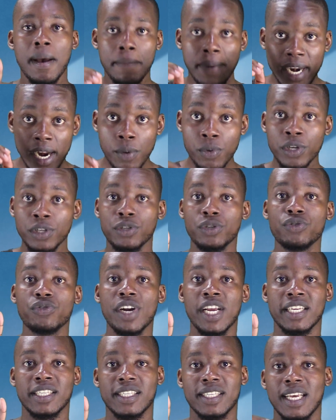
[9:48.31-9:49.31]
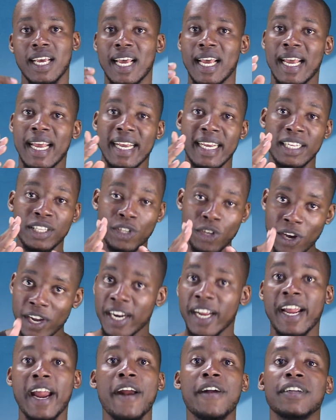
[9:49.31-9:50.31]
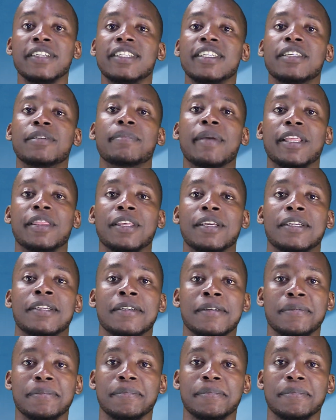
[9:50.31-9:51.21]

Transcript: But I will stress, it's not a guaranteed method.